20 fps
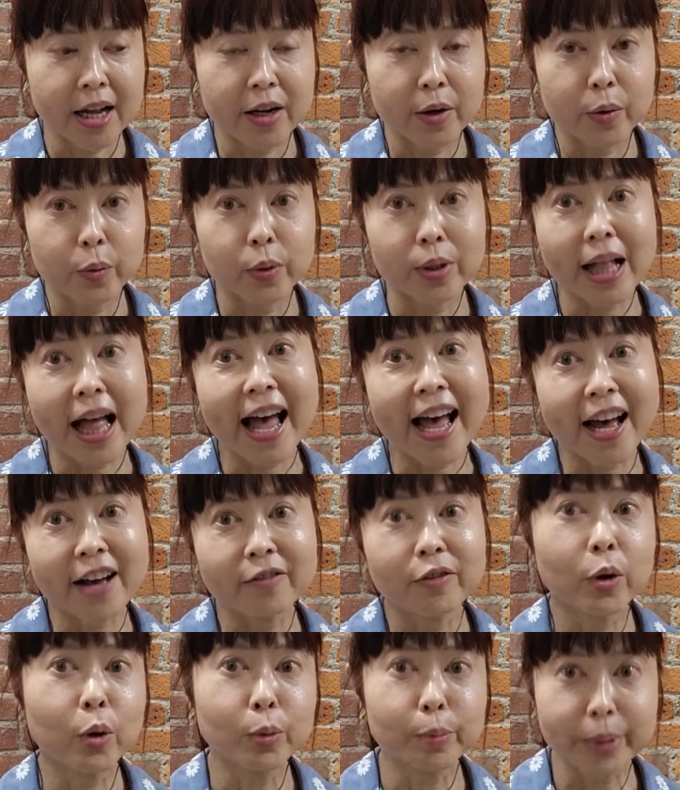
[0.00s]
will
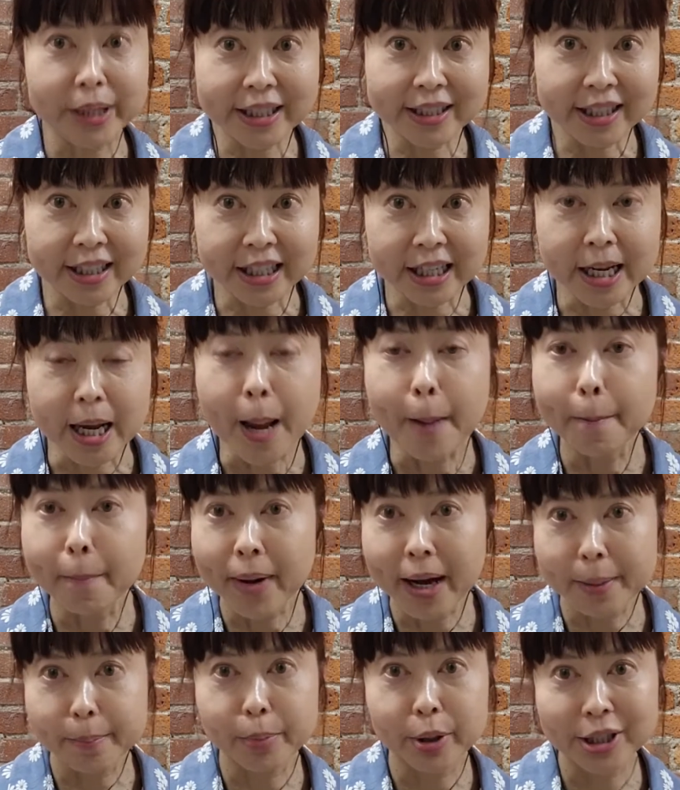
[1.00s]
have obesity
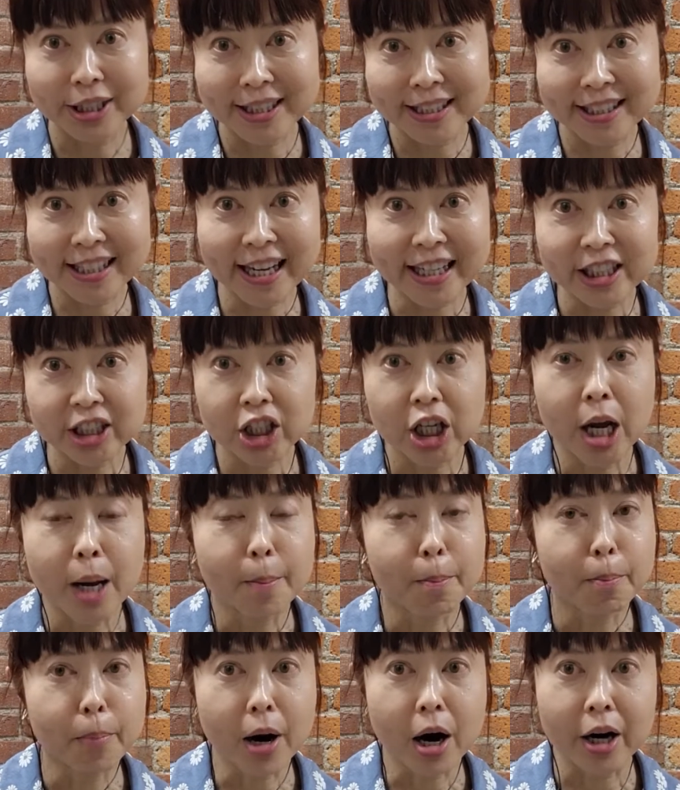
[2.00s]
by percent
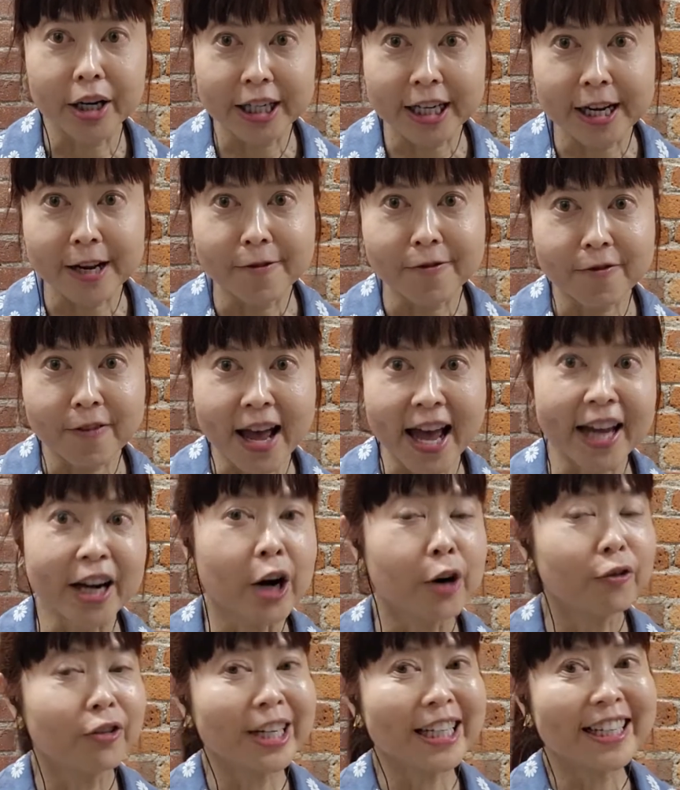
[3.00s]
body
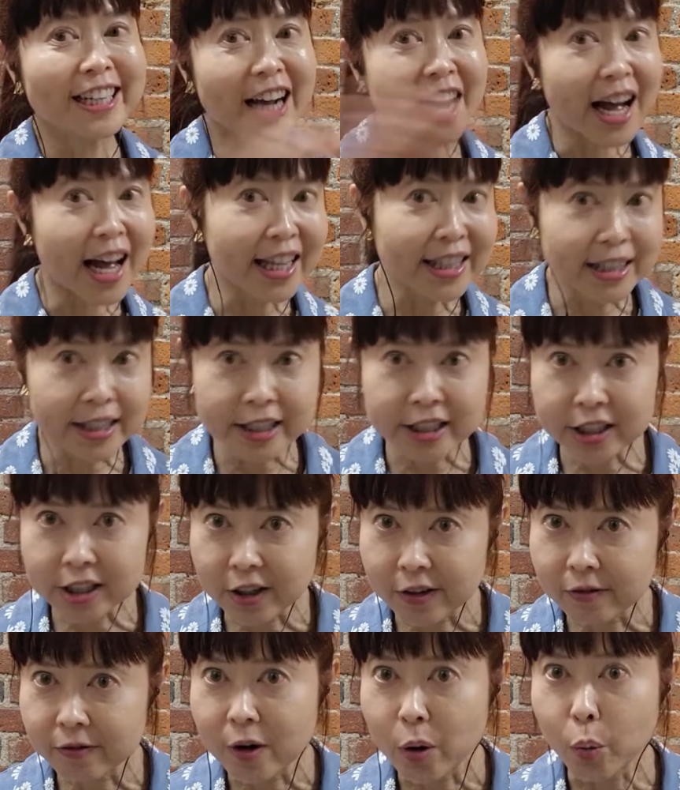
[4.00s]
fat, regardless
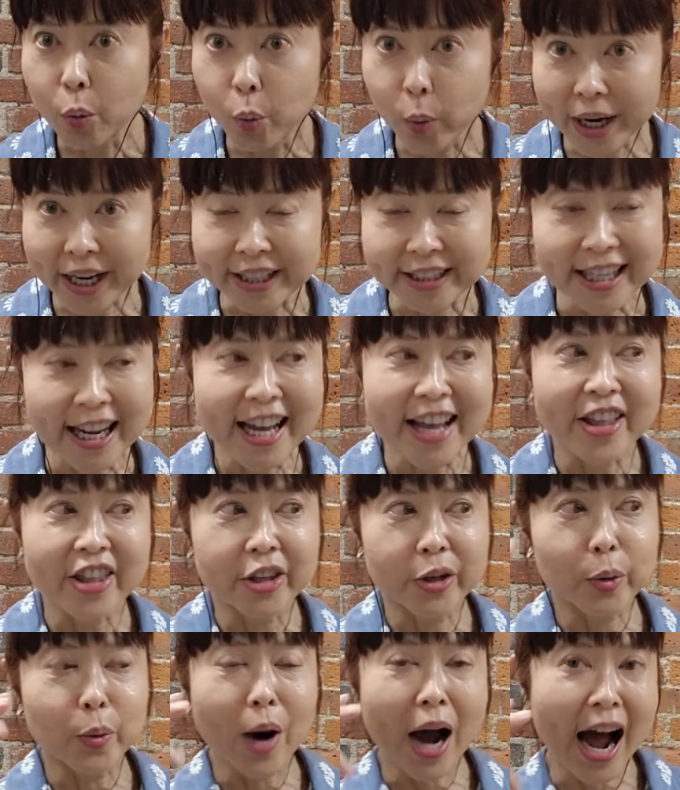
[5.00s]
of weight.
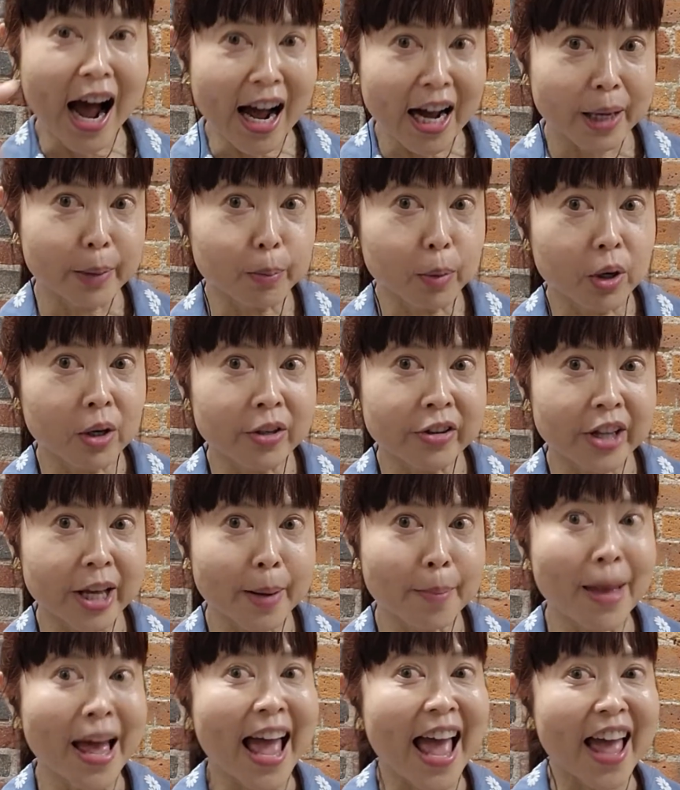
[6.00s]
You eyeball
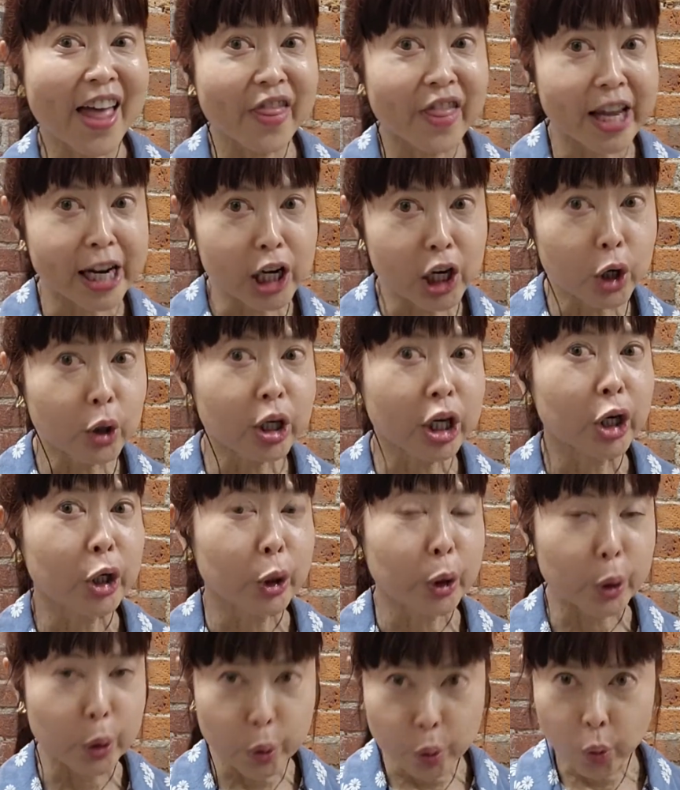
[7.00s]
them and they look
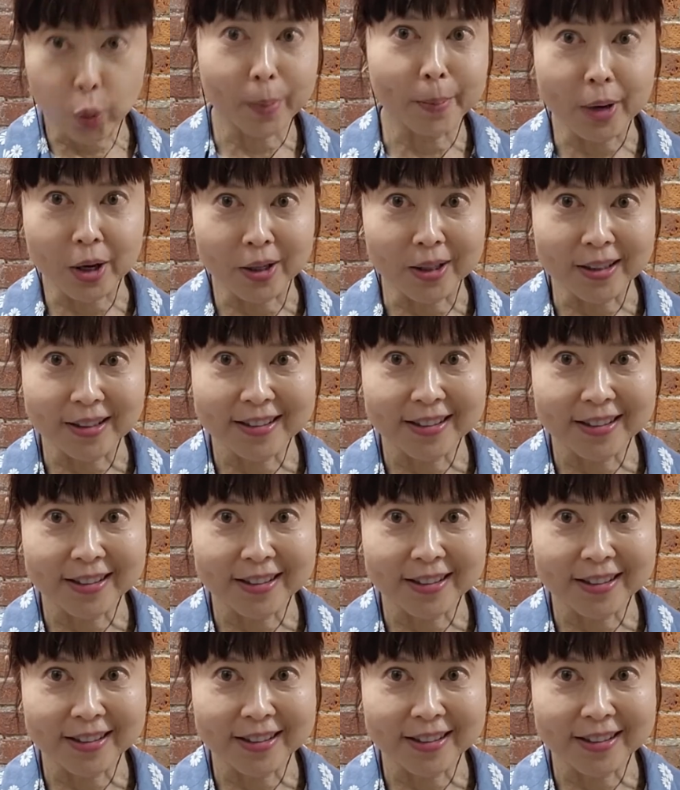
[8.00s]
normal.